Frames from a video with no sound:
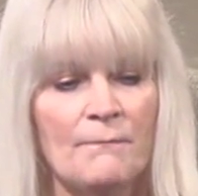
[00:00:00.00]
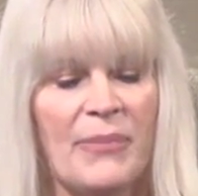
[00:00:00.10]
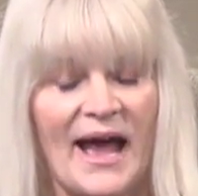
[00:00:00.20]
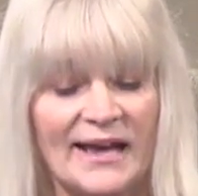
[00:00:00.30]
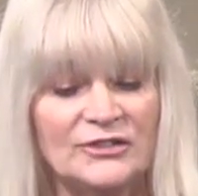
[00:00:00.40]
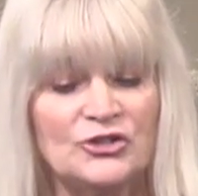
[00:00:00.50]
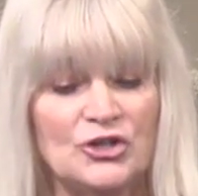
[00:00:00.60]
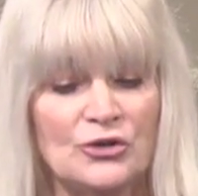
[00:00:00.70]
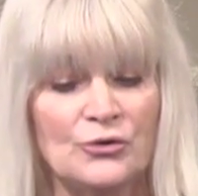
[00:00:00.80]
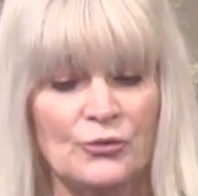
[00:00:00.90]
by
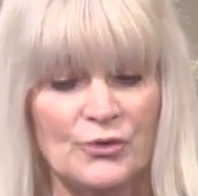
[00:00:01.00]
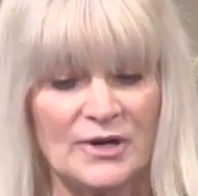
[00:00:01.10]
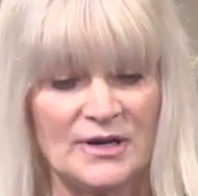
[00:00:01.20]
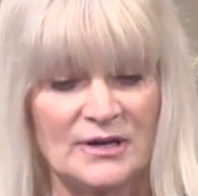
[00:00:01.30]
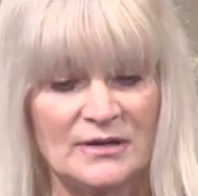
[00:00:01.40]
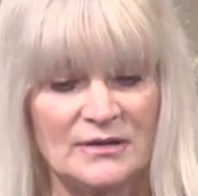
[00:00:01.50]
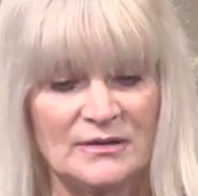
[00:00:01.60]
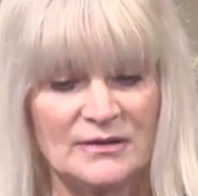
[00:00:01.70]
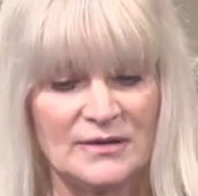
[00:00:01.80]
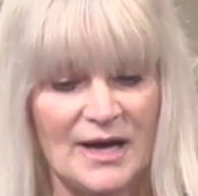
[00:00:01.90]
June,
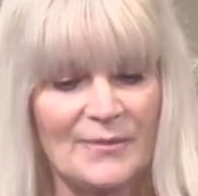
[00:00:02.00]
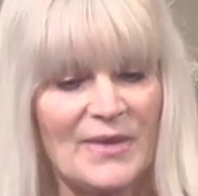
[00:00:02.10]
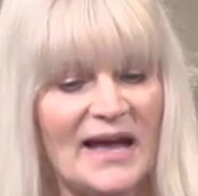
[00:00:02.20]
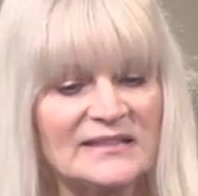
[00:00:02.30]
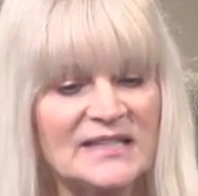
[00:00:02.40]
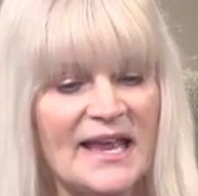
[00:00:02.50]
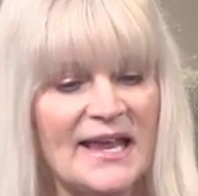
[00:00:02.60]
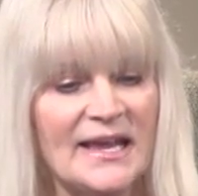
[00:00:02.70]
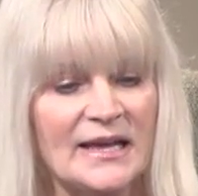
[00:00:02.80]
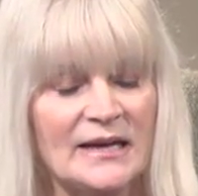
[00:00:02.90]
I'm not
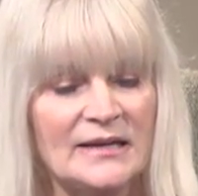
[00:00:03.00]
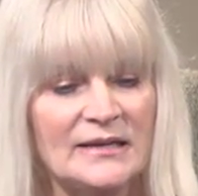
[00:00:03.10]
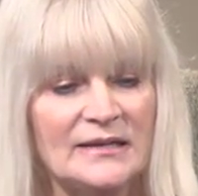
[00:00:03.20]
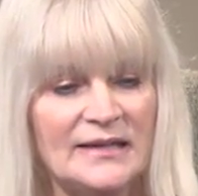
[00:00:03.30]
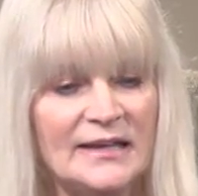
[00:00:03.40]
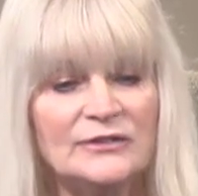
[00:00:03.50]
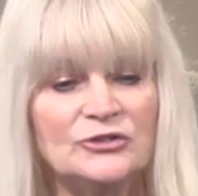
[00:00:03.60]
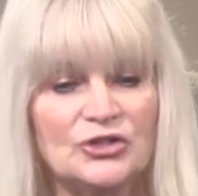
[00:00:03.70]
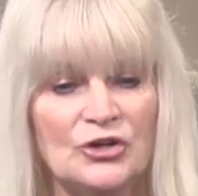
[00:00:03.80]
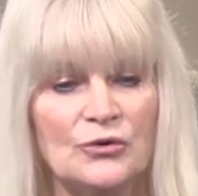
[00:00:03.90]
saying in
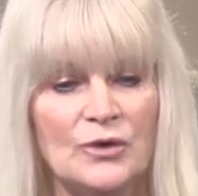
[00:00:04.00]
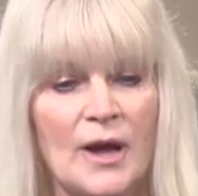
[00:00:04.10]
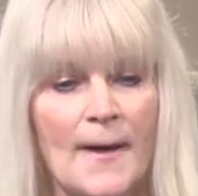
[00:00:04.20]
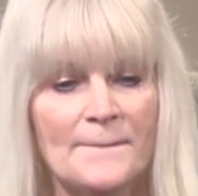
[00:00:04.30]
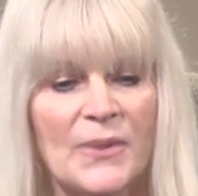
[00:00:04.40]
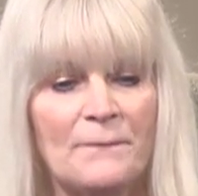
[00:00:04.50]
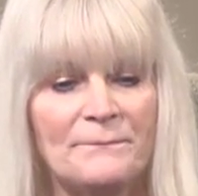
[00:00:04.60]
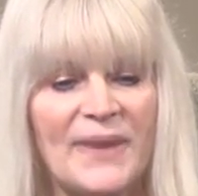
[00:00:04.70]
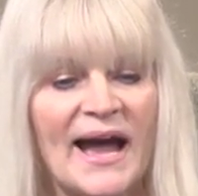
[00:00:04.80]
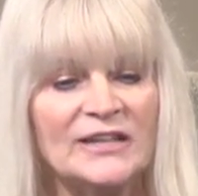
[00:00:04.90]
June,
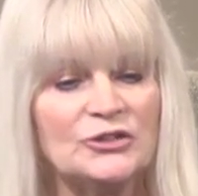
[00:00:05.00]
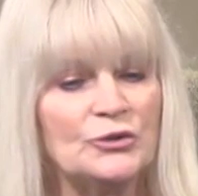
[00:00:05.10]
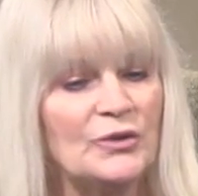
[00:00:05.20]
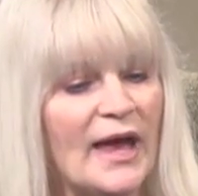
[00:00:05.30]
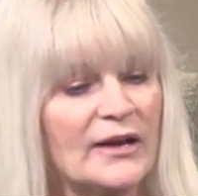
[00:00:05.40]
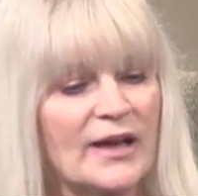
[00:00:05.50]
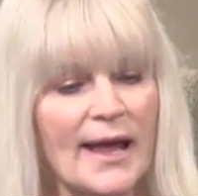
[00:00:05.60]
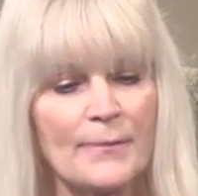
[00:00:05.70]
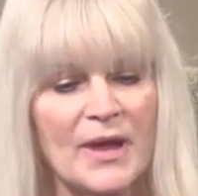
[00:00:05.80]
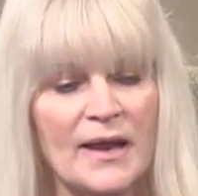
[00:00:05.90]
but by June, that could
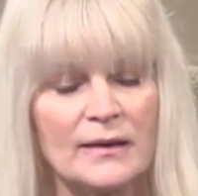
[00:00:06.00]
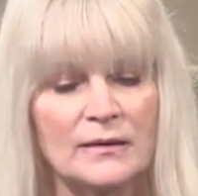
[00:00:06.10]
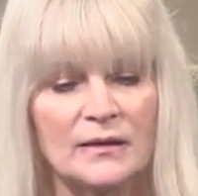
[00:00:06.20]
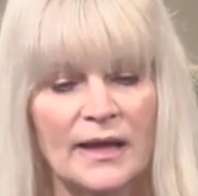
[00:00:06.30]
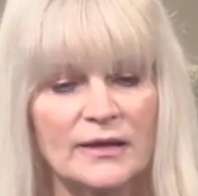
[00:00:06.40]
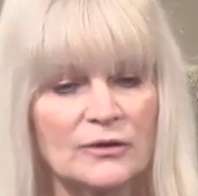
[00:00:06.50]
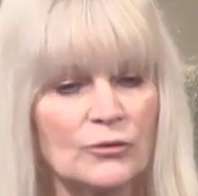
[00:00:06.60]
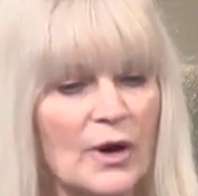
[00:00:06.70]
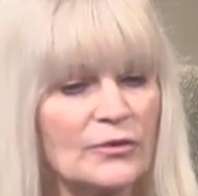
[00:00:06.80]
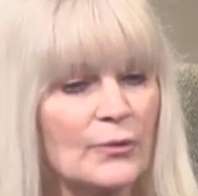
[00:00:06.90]
happen like
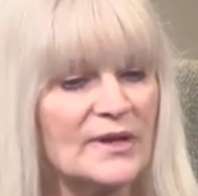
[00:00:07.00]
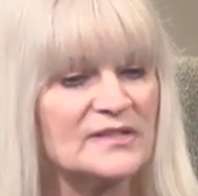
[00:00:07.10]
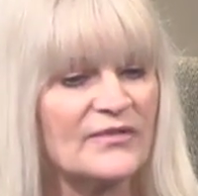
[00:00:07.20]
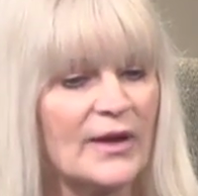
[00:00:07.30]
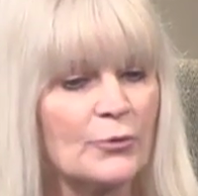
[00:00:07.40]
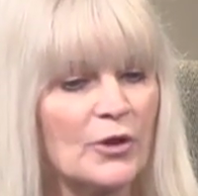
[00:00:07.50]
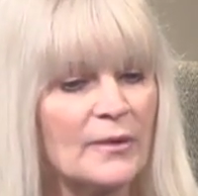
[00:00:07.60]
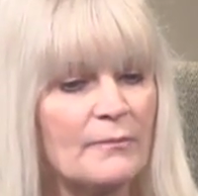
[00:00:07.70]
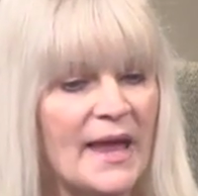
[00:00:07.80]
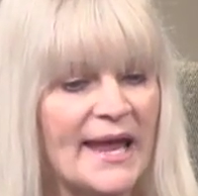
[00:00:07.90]
throughout the rest of April
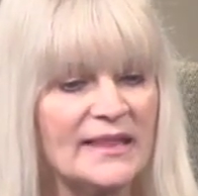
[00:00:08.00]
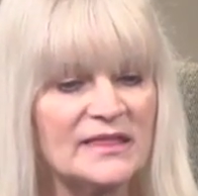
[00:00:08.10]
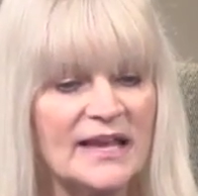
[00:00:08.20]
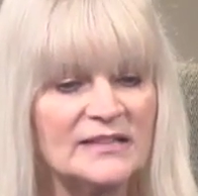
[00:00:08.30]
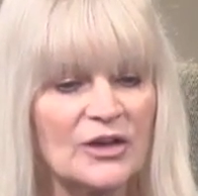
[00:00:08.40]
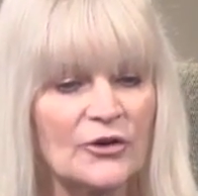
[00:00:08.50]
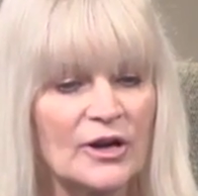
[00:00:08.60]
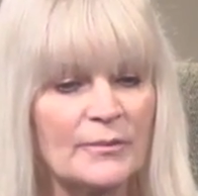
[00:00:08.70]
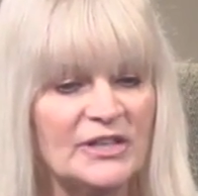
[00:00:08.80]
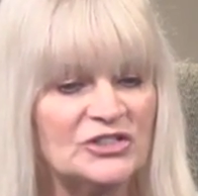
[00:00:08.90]
and May. Things are
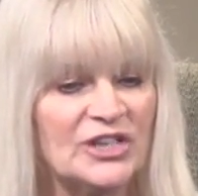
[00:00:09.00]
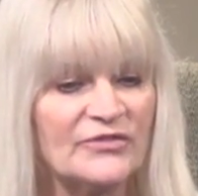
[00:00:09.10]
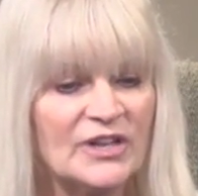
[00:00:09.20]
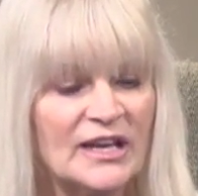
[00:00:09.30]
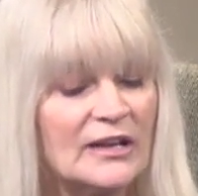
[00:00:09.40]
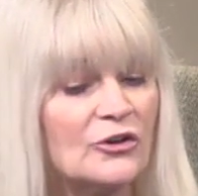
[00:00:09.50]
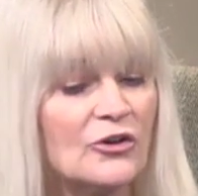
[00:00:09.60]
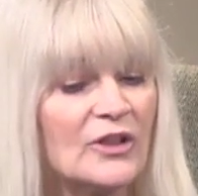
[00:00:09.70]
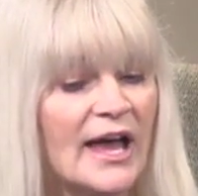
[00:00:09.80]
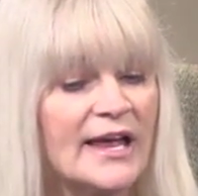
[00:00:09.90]
going to be shifting in
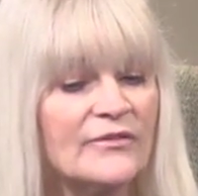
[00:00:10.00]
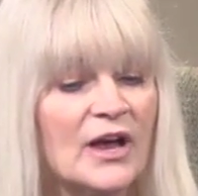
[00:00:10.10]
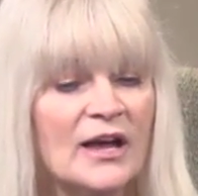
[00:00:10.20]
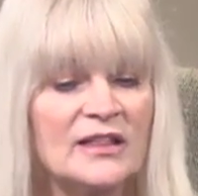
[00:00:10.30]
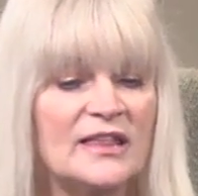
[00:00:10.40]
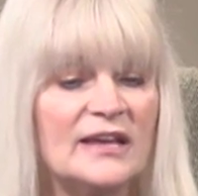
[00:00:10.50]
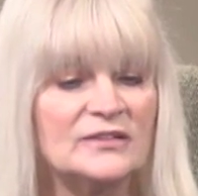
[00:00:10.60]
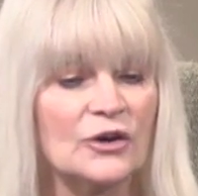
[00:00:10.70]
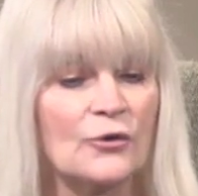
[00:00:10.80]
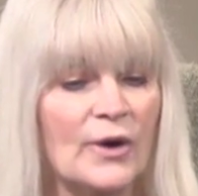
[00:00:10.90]
your life,
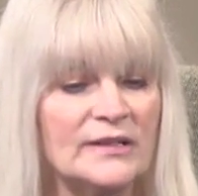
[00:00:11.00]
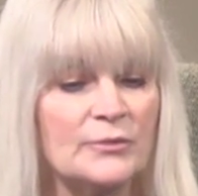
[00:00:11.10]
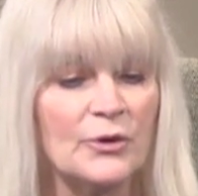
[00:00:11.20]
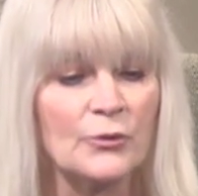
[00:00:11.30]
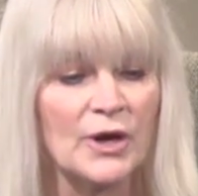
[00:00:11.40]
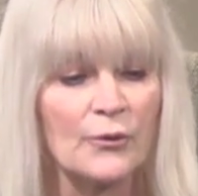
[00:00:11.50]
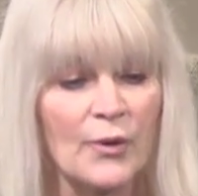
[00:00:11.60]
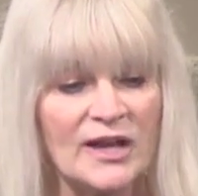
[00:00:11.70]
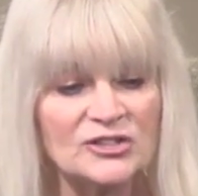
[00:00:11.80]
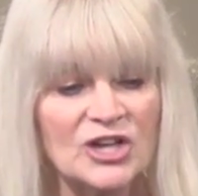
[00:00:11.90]
things are going to be
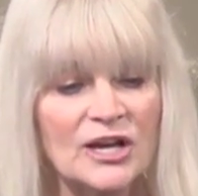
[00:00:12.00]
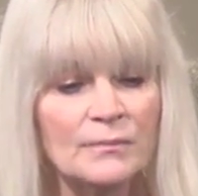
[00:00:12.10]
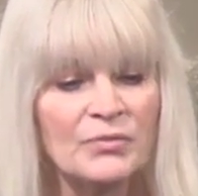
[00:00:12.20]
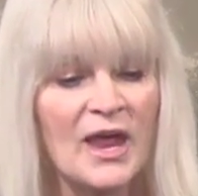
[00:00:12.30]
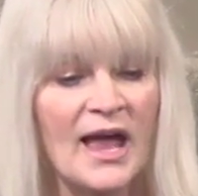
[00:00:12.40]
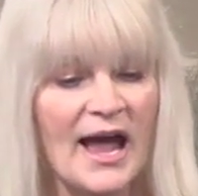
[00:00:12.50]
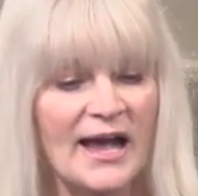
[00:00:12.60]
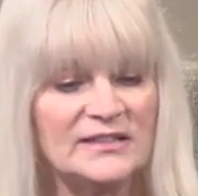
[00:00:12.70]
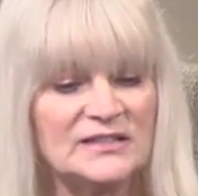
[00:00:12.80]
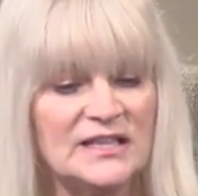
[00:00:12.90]
rearranging.
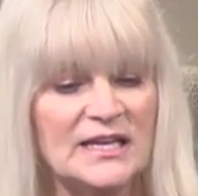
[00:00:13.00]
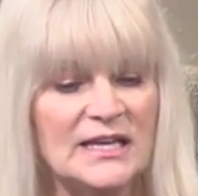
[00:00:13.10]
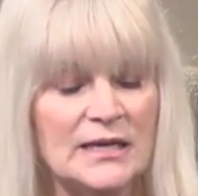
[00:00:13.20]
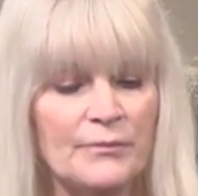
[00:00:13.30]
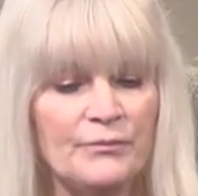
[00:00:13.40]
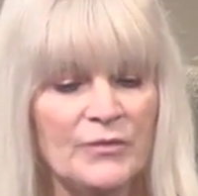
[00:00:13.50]
I see